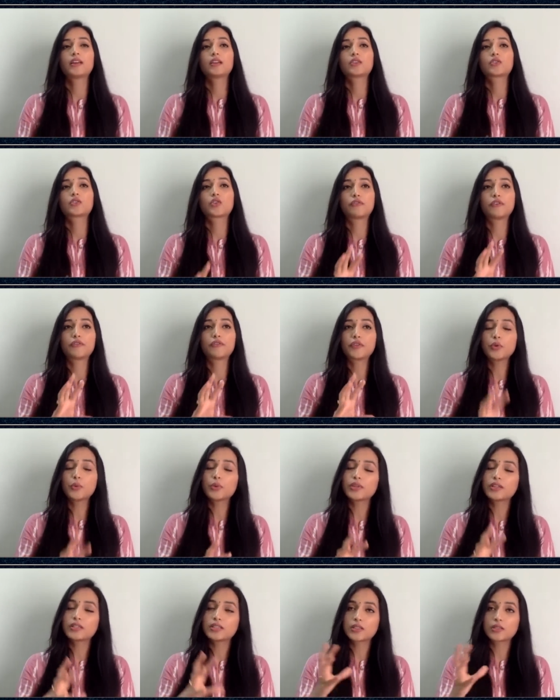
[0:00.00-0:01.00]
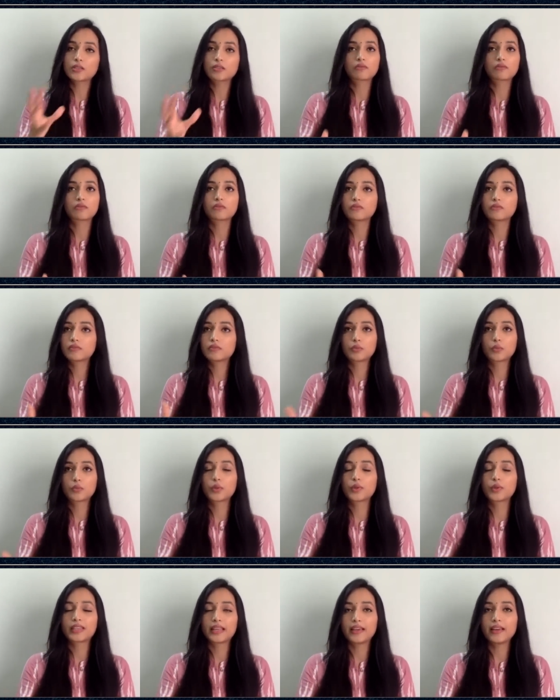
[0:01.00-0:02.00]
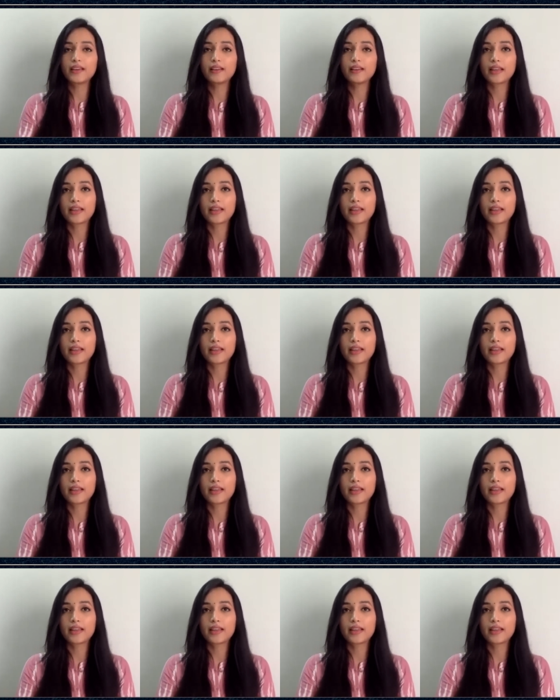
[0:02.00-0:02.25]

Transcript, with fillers: So for a few years, we were there,